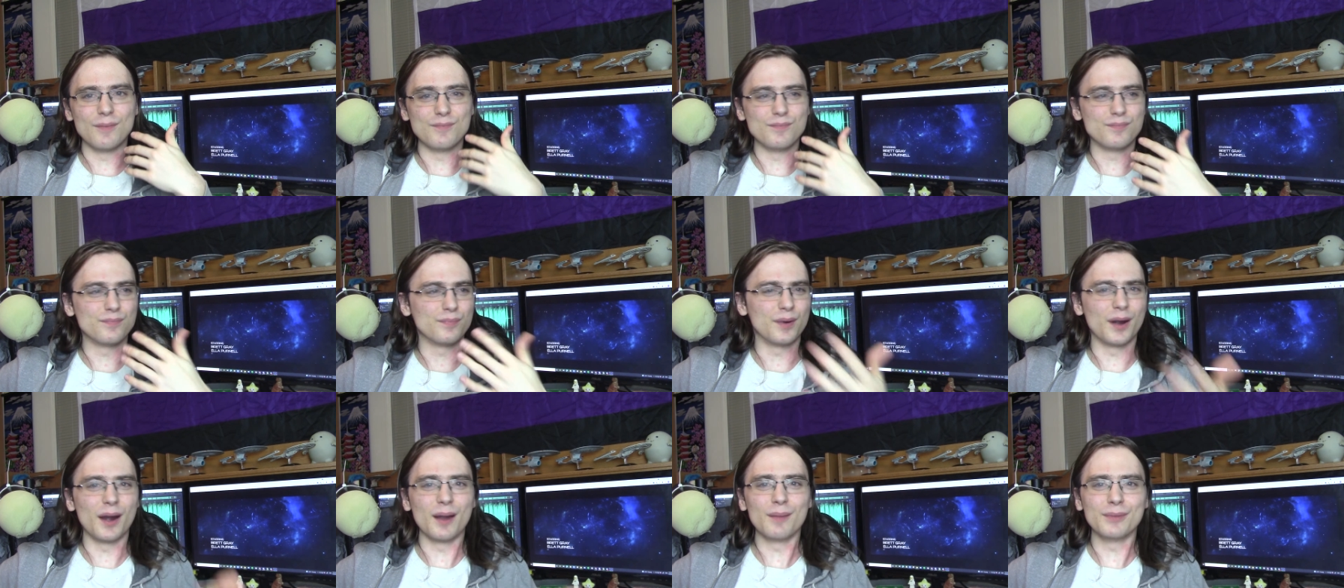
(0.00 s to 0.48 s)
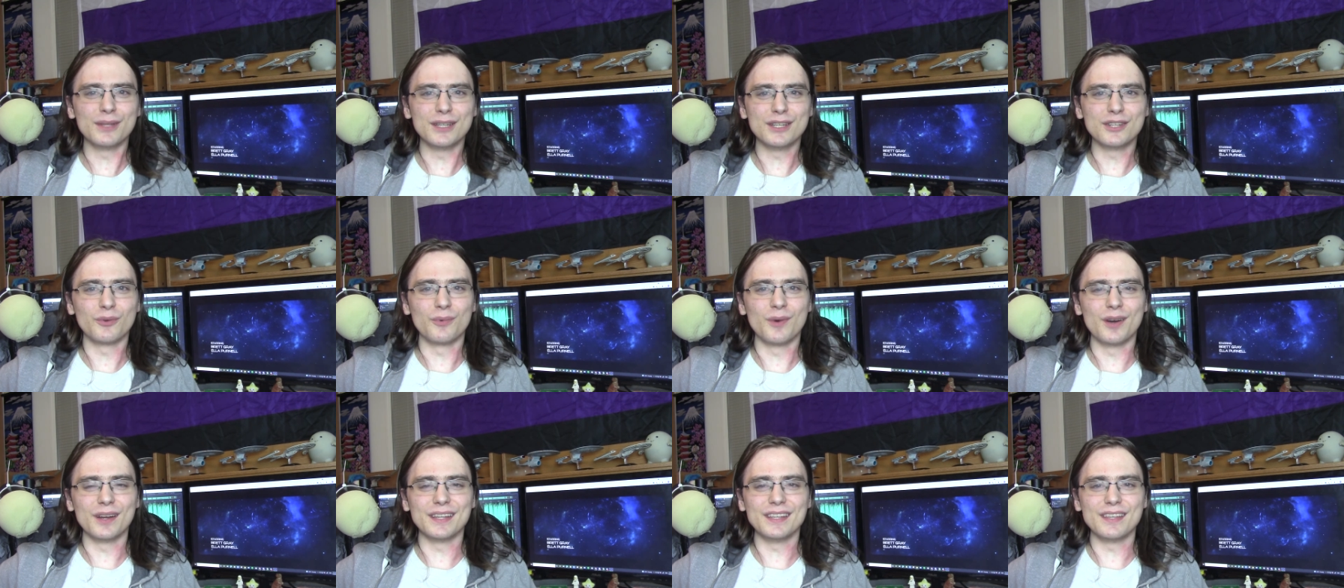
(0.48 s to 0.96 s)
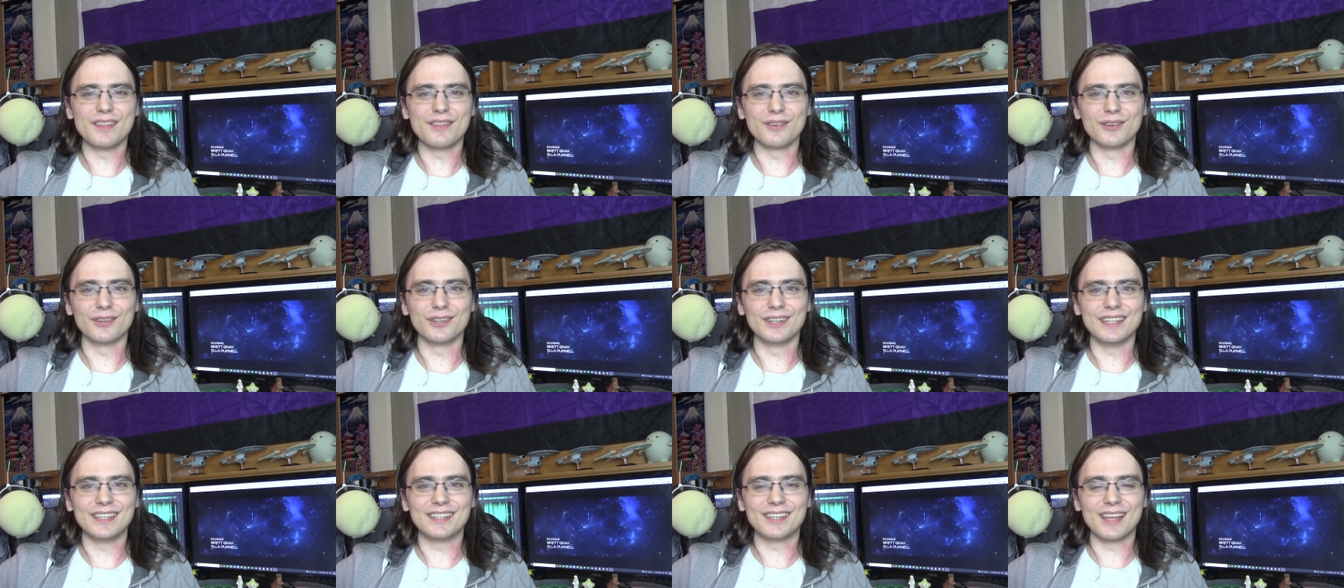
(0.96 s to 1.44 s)
probably 20,
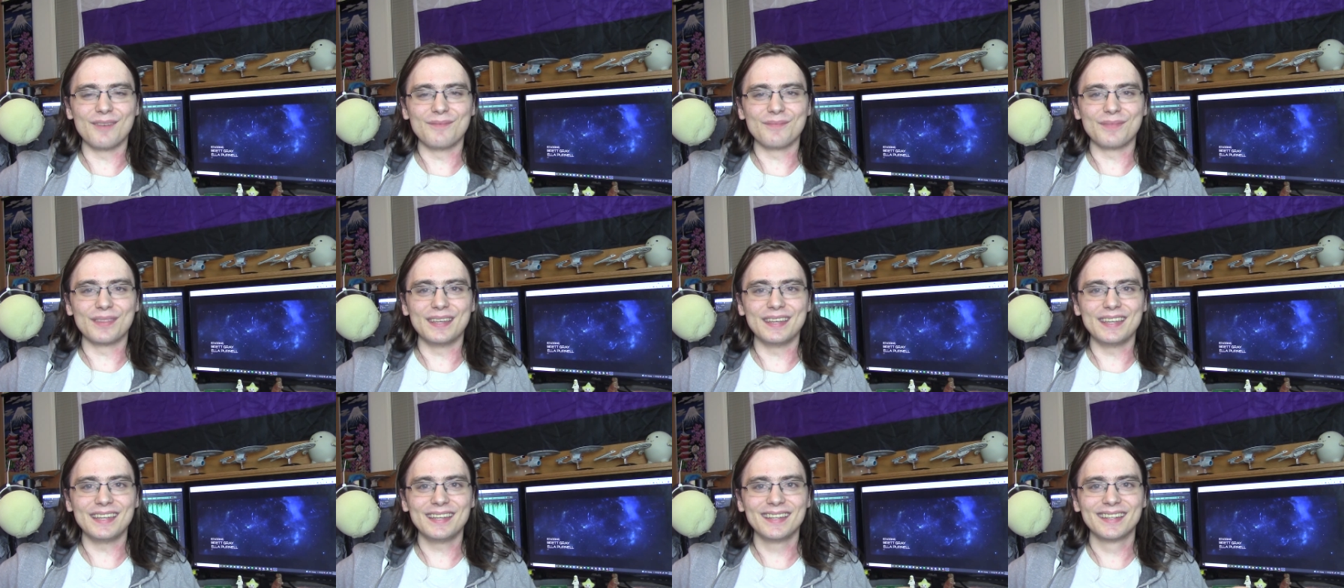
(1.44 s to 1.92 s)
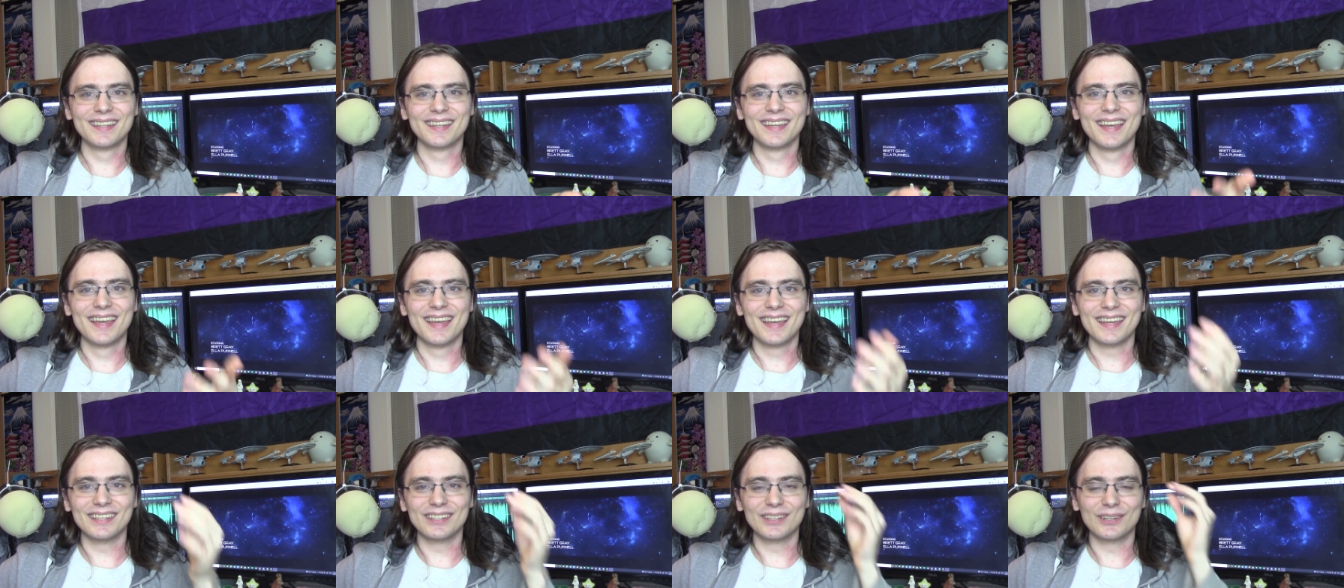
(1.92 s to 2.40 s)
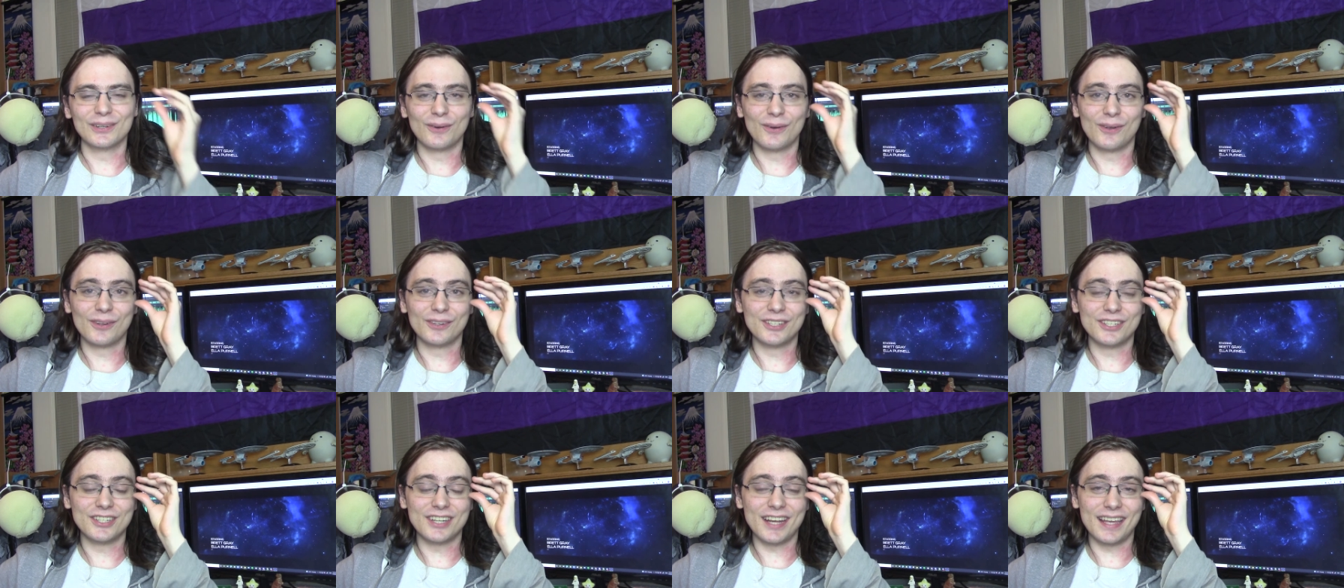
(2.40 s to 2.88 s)
30 something year
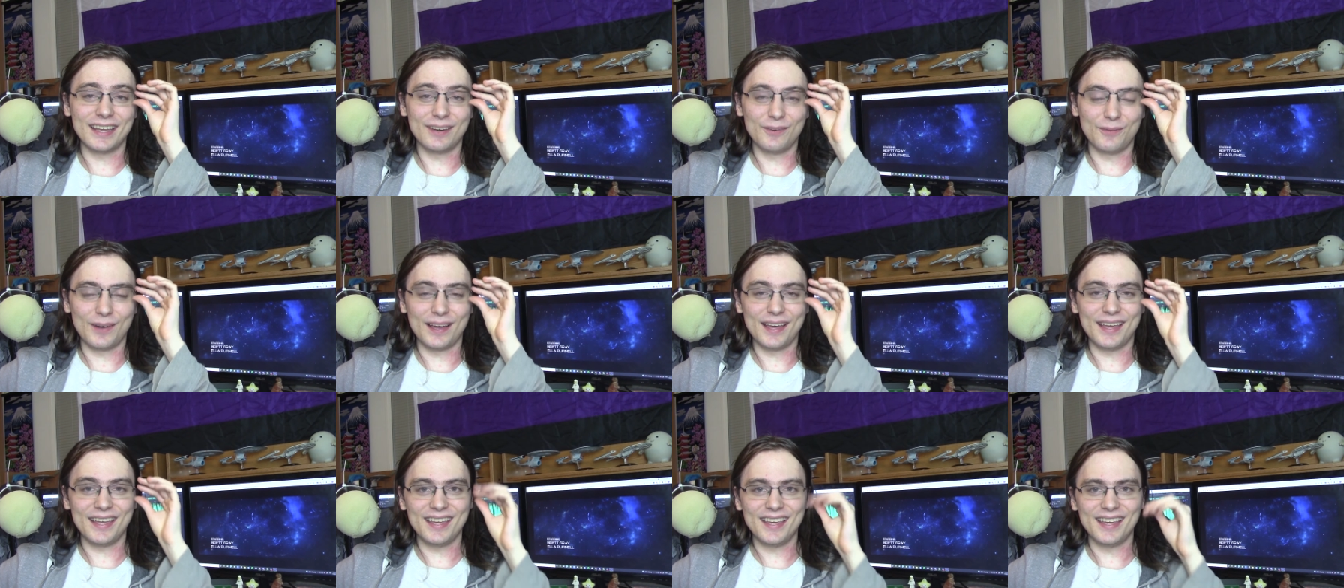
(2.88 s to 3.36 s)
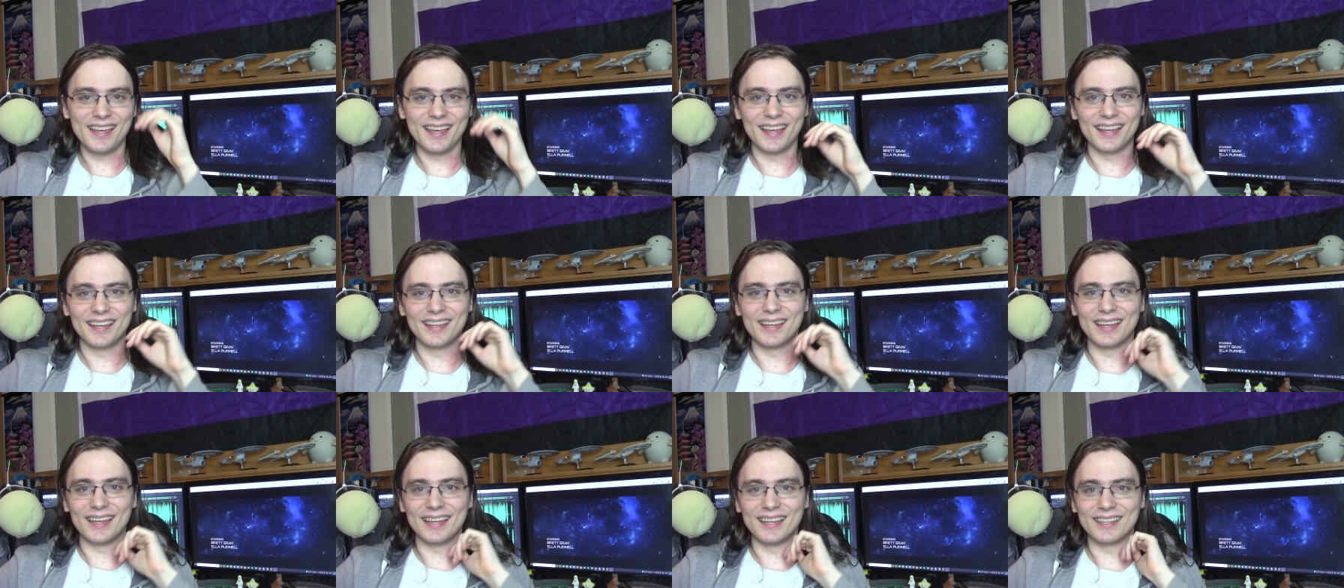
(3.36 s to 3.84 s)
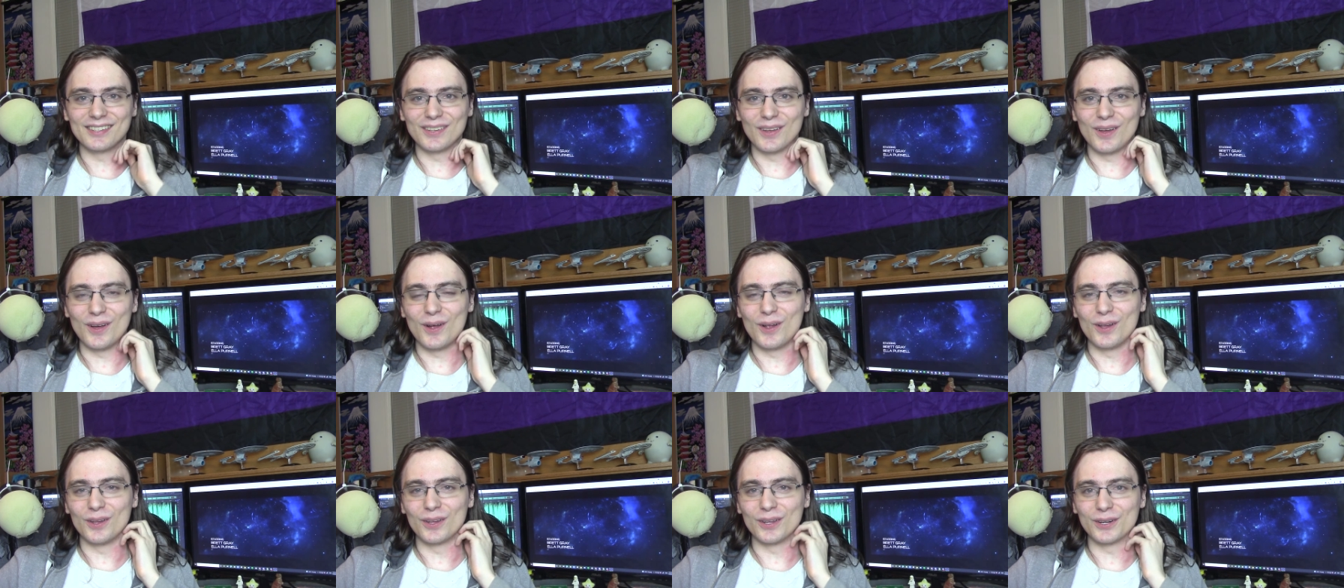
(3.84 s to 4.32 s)
old Janeway is a
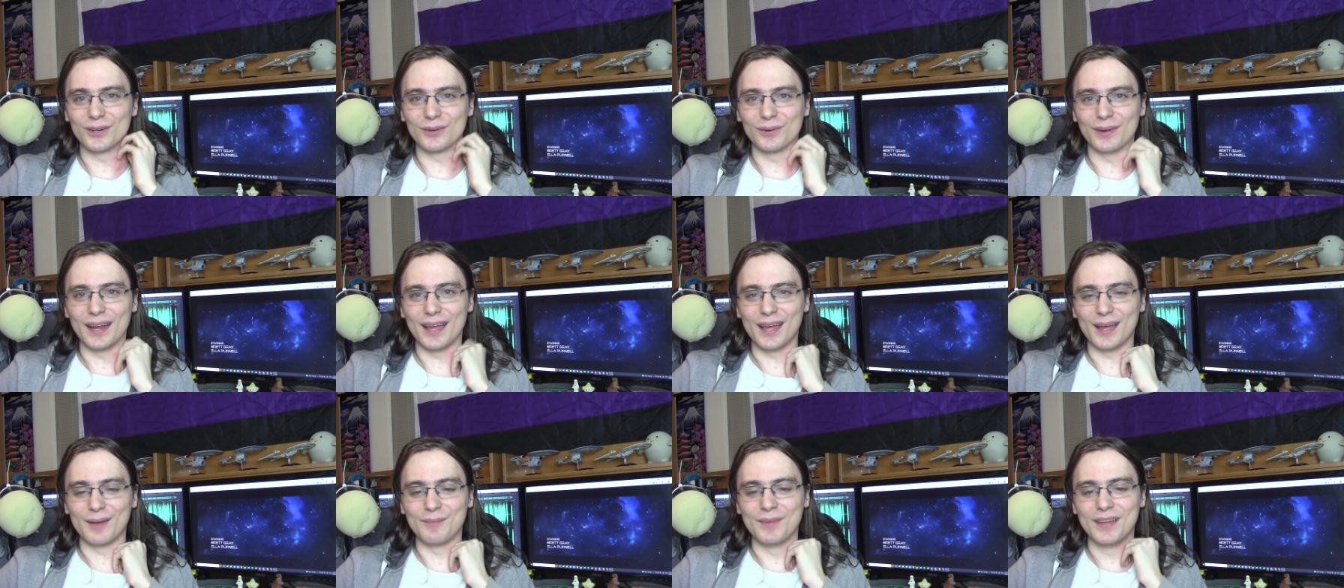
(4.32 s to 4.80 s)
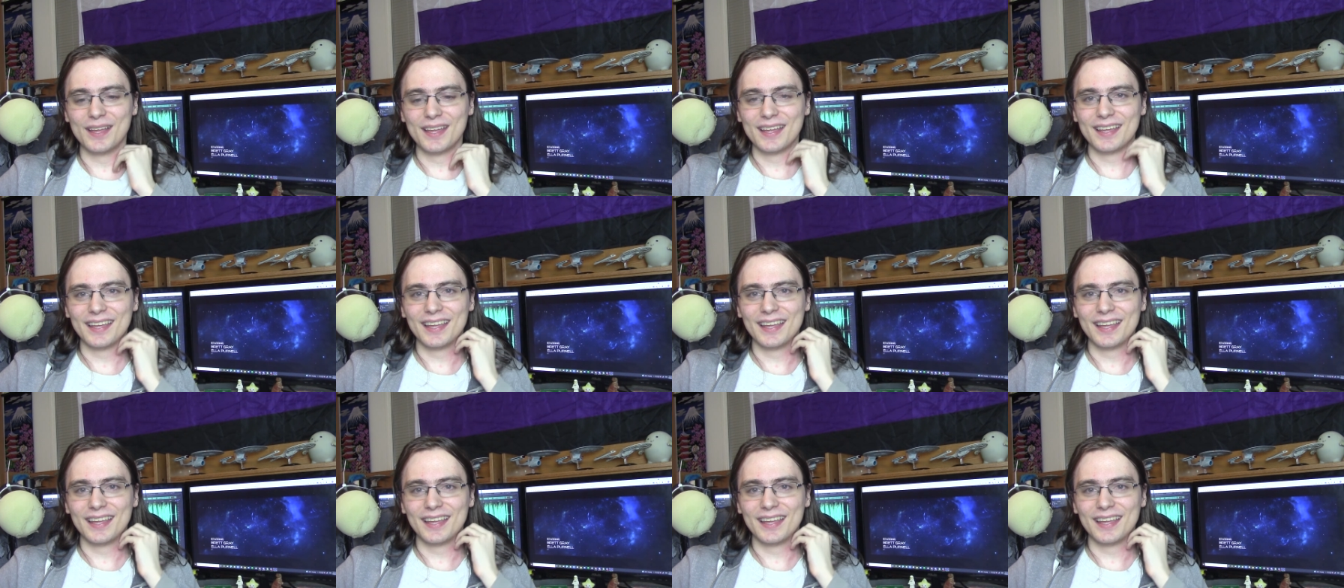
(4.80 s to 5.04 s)
hologram.